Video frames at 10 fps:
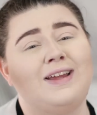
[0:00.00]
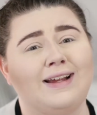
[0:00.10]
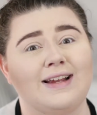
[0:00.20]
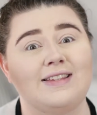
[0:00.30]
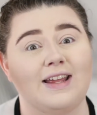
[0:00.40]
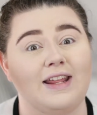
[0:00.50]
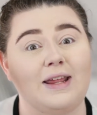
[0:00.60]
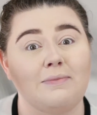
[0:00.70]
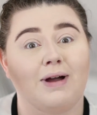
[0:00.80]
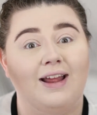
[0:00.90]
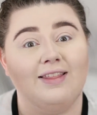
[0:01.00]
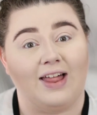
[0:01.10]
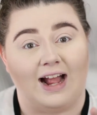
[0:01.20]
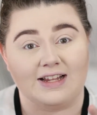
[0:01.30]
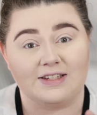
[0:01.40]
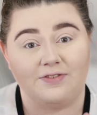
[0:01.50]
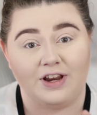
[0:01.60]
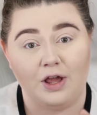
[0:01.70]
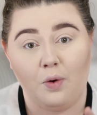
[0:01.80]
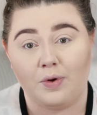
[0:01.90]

like I said in my last video,